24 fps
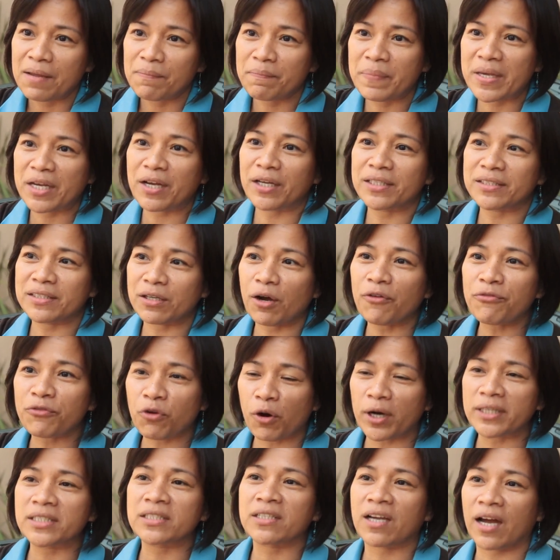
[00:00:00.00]
Because
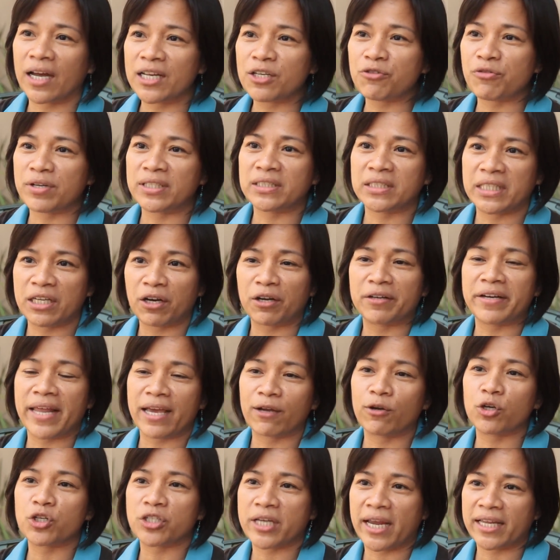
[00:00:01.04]
of course countries here
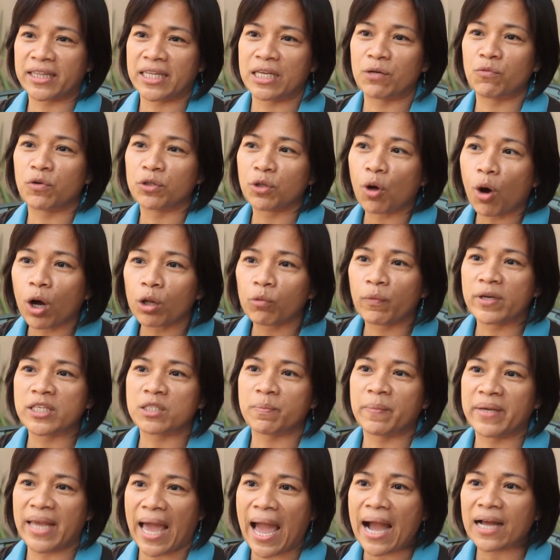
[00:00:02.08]
negotiating would
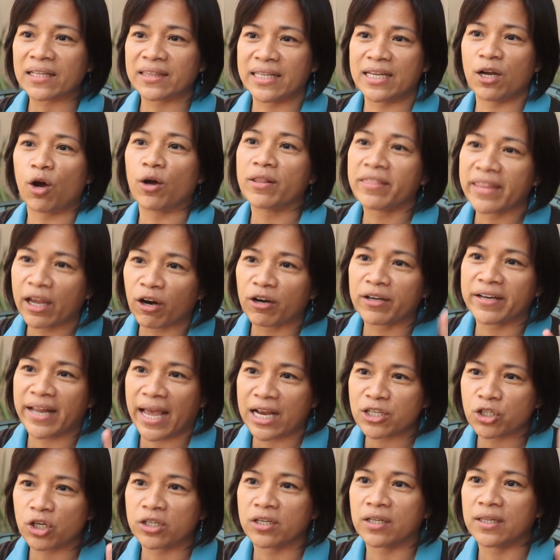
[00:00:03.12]
always be acting on their
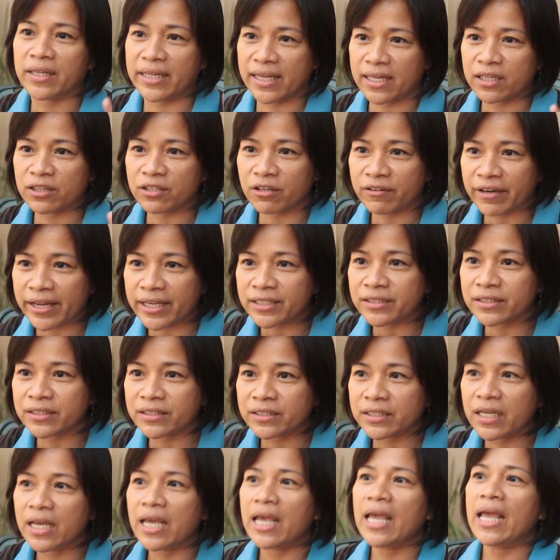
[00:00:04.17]
national
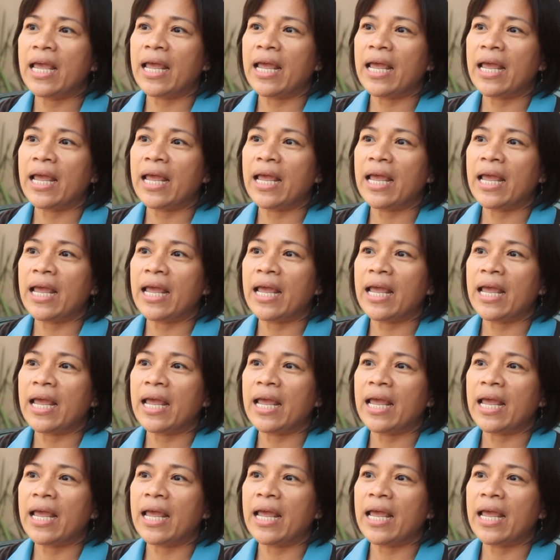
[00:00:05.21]
interests,